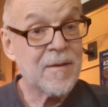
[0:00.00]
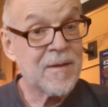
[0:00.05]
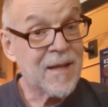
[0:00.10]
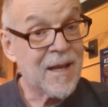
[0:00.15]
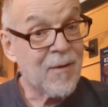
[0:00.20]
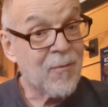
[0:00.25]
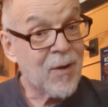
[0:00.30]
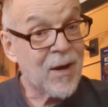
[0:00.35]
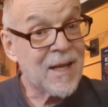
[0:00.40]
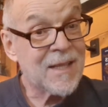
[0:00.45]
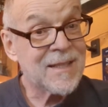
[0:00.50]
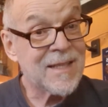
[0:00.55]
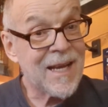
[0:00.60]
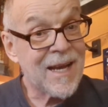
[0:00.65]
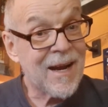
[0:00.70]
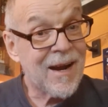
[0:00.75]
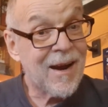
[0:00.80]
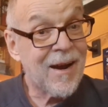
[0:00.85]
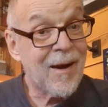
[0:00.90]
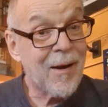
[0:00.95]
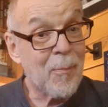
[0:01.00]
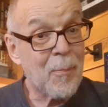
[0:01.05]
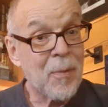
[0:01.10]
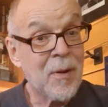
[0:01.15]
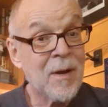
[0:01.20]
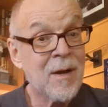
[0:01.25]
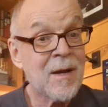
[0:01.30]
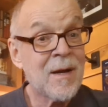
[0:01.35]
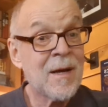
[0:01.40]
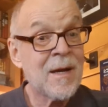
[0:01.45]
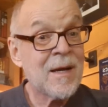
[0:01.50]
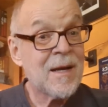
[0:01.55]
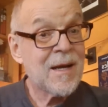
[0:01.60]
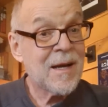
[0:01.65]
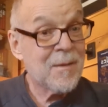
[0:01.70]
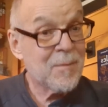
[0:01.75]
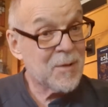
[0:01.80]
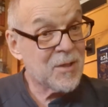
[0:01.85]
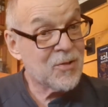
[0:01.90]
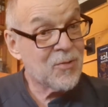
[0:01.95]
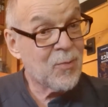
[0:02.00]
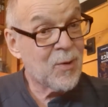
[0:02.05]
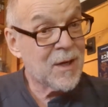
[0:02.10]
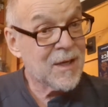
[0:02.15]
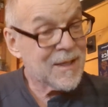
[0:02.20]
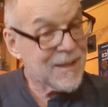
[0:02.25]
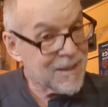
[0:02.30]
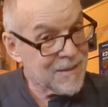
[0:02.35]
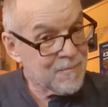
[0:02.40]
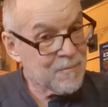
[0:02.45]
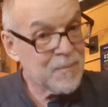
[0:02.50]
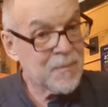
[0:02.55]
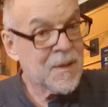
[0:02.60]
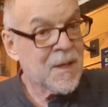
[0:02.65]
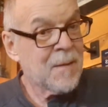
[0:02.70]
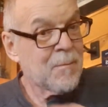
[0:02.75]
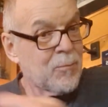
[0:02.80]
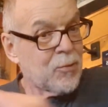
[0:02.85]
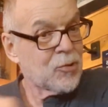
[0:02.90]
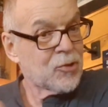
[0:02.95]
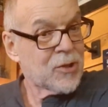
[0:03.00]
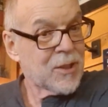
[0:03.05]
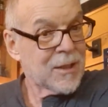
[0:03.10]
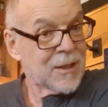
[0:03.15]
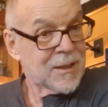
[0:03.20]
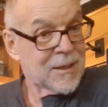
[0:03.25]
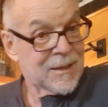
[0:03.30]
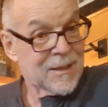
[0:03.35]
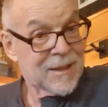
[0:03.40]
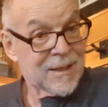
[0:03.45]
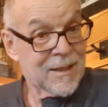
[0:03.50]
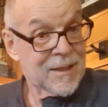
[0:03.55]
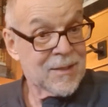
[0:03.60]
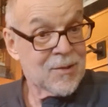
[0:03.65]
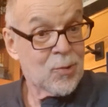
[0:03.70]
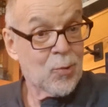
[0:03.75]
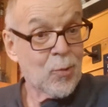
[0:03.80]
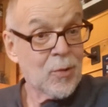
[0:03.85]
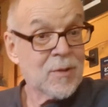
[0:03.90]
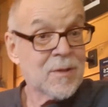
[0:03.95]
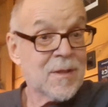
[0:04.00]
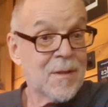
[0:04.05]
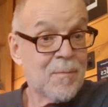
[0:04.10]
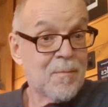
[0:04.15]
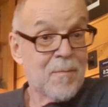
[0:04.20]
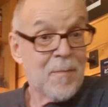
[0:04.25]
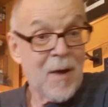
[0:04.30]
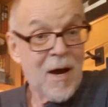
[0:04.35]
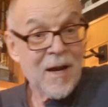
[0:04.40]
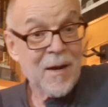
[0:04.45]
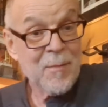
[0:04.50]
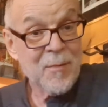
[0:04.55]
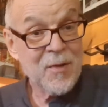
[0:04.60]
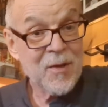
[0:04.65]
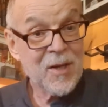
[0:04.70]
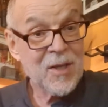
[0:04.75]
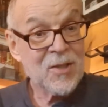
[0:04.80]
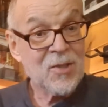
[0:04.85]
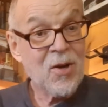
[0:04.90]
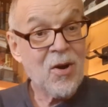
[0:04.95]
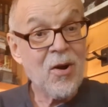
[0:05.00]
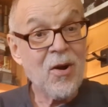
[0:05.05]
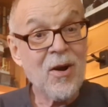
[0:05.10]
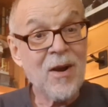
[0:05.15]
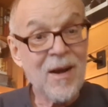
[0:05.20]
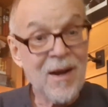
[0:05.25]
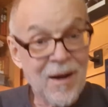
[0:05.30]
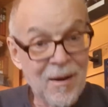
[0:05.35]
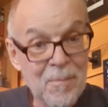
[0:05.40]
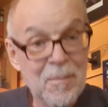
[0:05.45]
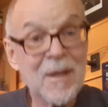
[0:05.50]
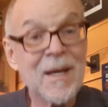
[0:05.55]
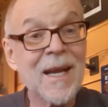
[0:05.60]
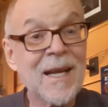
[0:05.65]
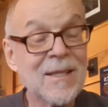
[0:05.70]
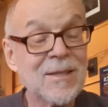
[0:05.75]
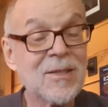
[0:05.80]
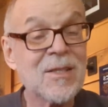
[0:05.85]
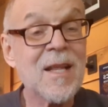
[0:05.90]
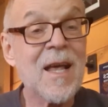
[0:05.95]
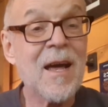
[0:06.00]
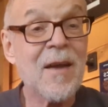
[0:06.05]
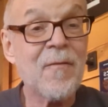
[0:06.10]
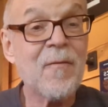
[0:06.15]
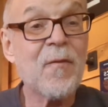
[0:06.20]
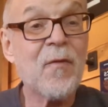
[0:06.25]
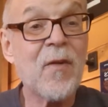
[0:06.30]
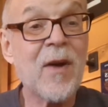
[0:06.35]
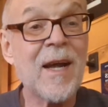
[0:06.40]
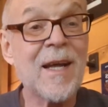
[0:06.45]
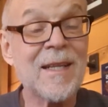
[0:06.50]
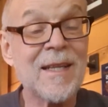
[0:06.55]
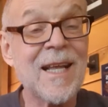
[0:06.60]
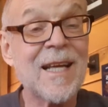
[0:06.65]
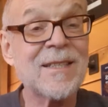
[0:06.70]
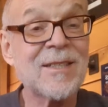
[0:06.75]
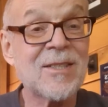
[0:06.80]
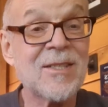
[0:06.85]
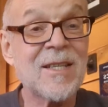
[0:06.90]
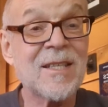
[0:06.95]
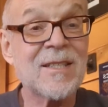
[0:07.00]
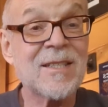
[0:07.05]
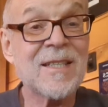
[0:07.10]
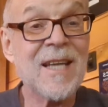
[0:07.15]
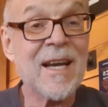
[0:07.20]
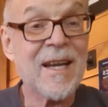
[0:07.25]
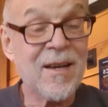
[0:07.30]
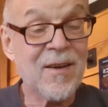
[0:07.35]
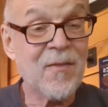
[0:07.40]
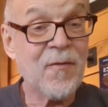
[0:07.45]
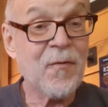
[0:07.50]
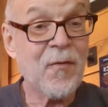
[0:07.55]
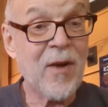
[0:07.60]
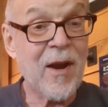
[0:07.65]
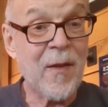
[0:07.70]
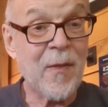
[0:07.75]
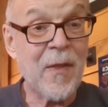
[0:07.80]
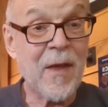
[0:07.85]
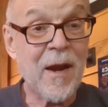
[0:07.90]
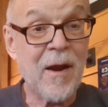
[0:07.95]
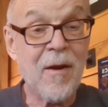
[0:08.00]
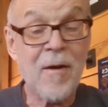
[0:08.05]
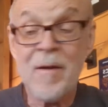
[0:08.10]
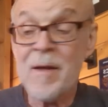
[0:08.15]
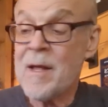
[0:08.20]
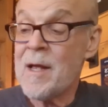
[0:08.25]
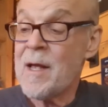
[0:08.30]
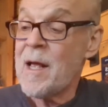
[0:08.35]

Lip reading: Now when I say up, I mean you want it pushing towards the bottom of the guitar, up against that fret. That's the second fret there.